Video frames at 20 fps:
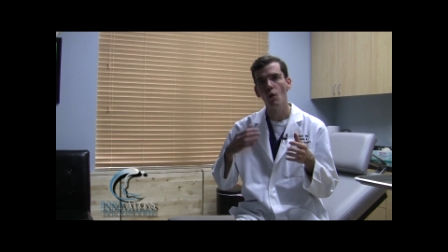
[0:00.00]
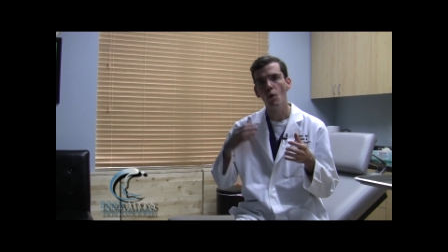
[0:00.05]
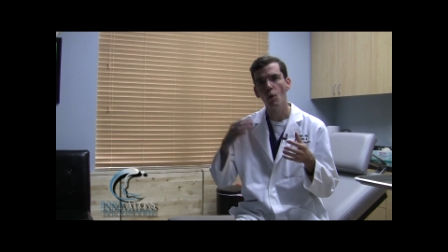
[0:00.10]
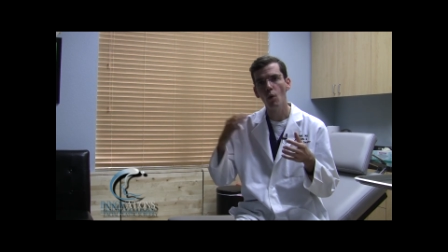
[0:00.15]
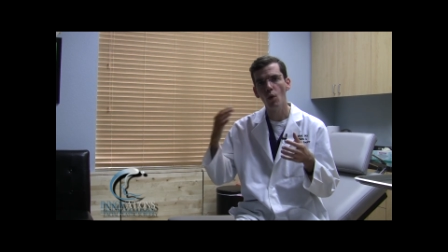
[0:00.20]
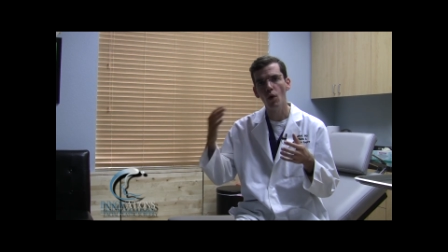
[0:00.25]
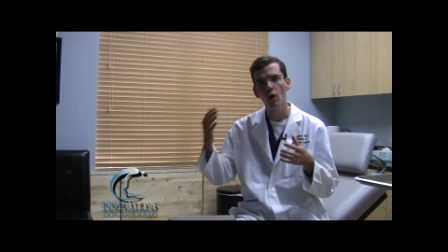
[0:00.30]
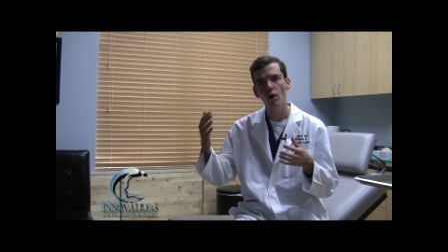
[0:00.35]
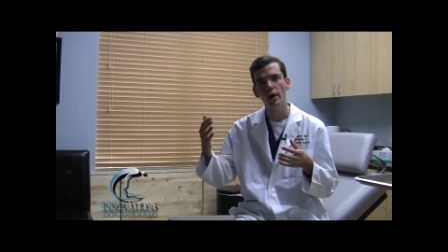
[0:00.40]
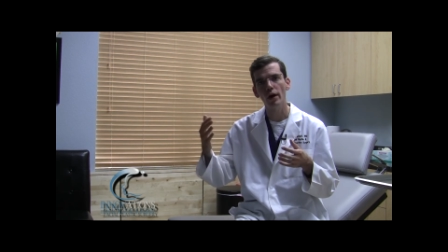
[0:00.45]

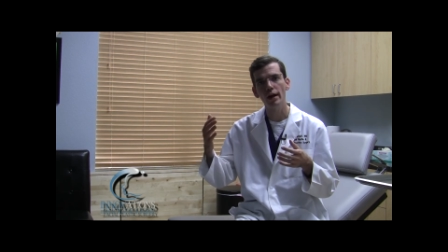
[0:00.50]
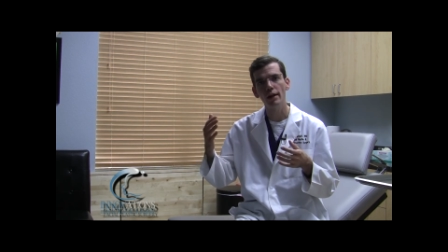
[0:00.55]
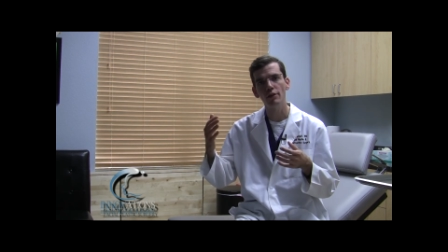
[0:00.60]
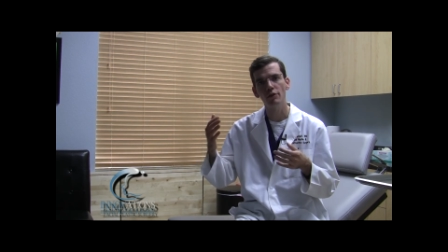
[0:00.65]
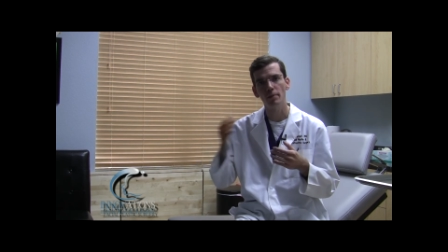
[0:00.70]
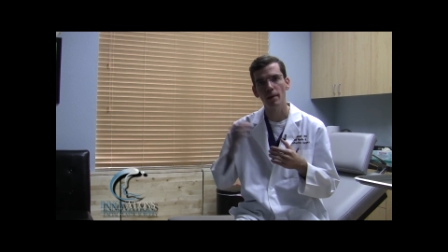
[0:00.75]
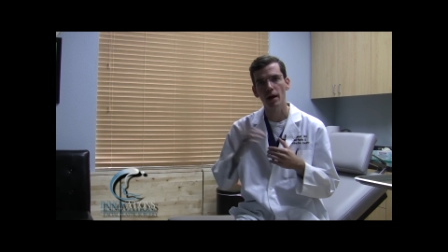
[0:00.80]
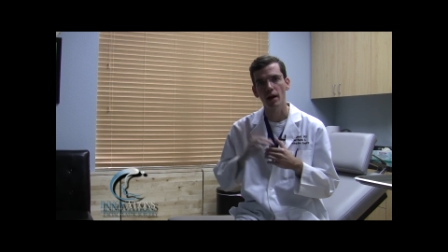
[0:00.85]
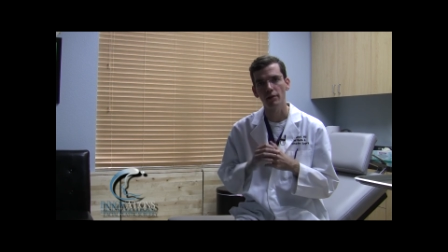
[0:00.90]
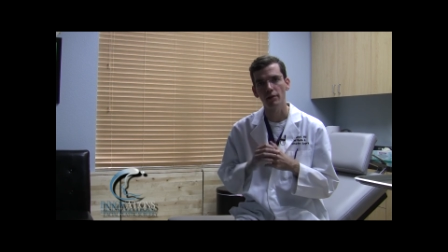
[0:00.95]
or
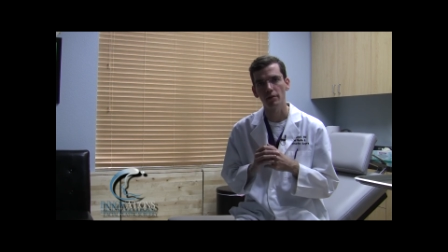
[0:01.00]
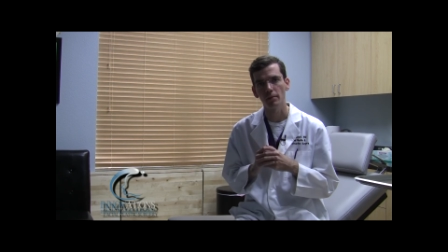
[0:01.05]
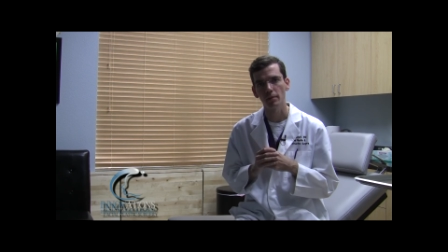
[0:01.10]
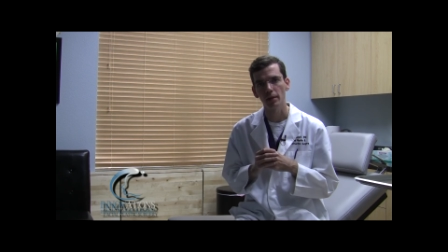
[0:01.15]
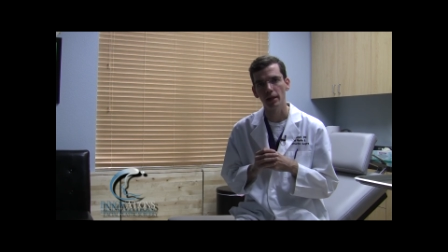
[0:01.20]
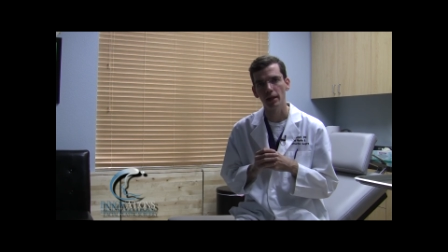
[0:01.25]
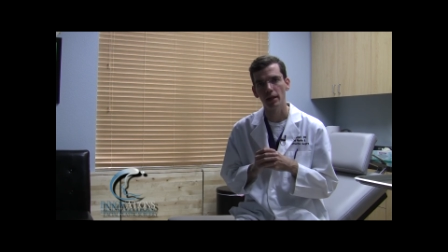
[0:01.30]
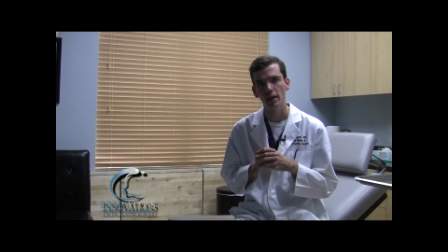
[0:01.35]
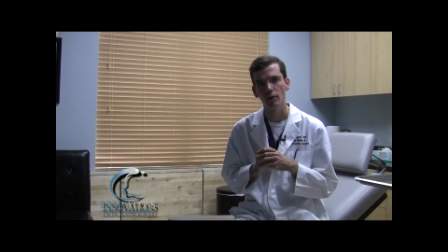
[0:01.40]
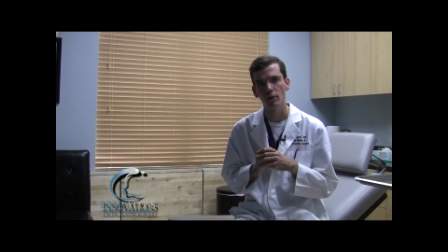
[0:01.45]
it's
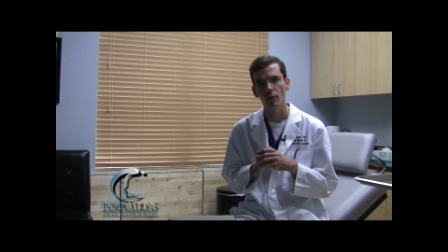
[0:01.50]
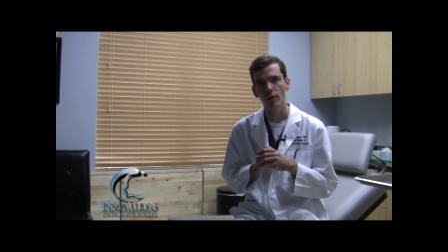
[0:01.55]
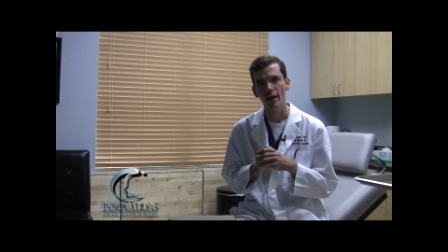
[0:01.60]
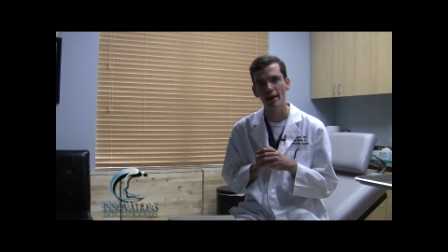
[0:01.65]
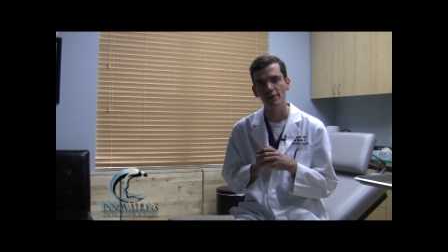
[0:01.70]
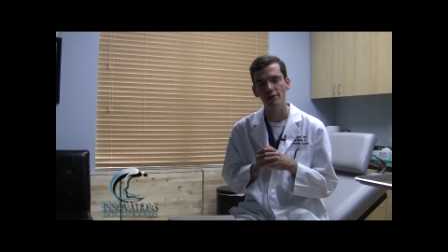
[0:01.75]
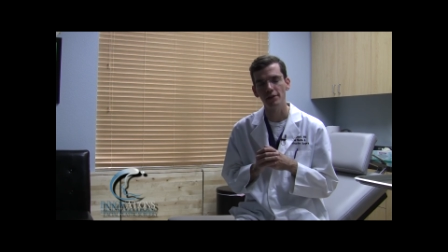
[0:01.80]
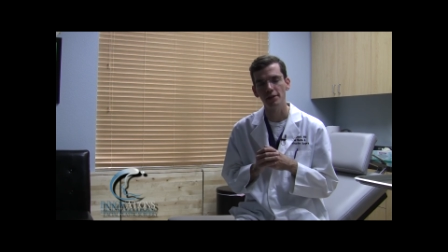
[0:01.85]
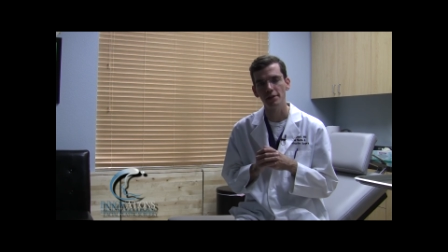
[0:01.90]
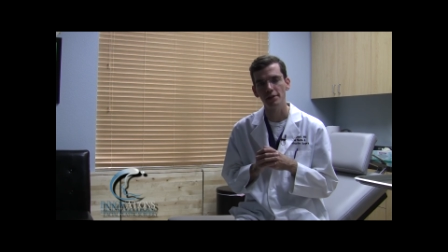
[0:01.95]
possibly in a
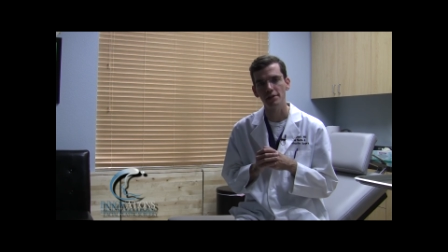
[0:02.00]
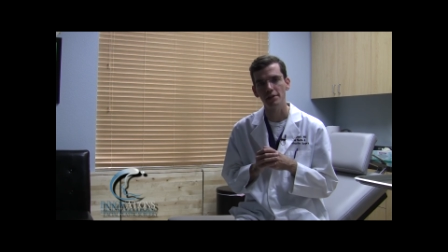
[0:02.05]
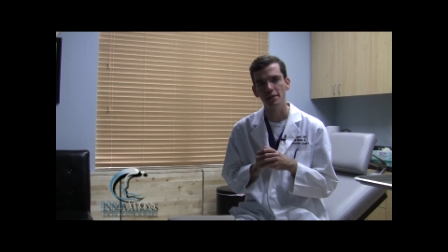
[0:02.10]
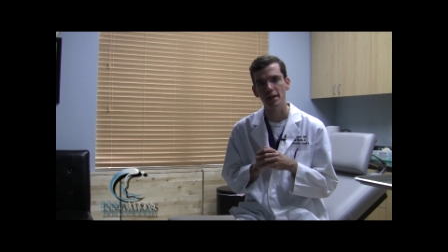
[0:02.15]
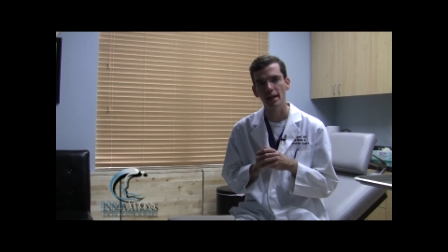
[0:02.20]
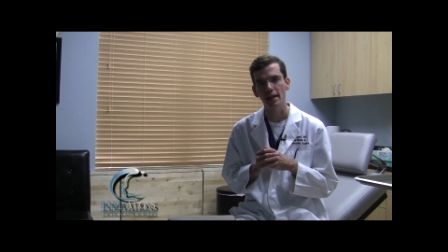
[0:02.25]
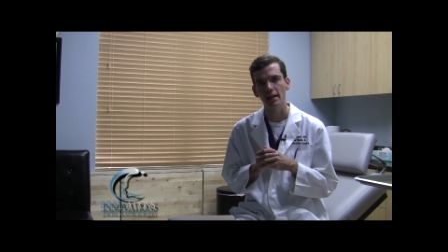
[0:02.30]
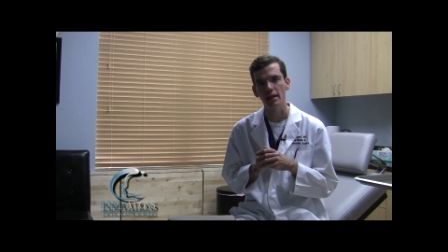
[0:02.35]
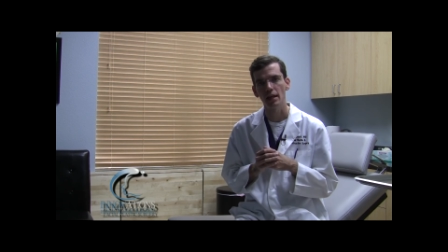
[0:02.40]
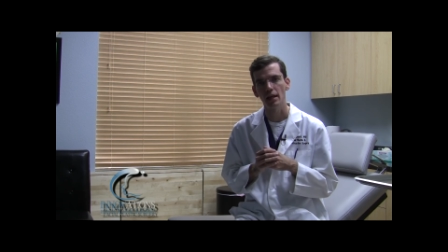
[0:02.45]
resting
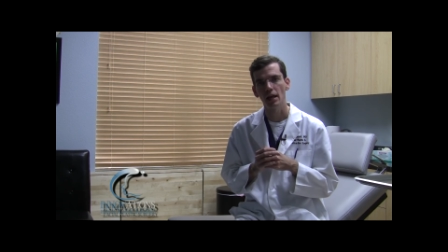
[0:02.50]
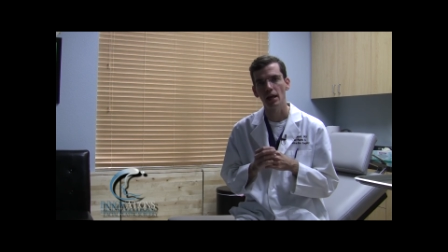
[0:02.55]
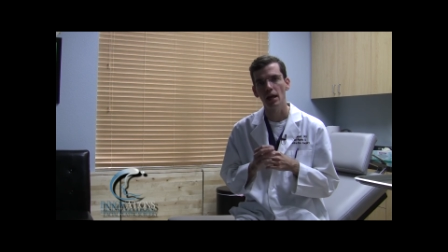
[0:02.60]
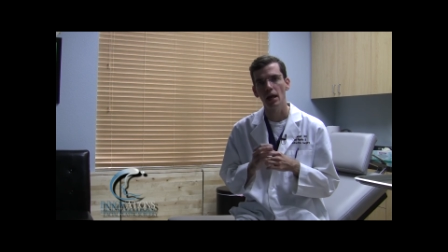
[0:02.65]
state.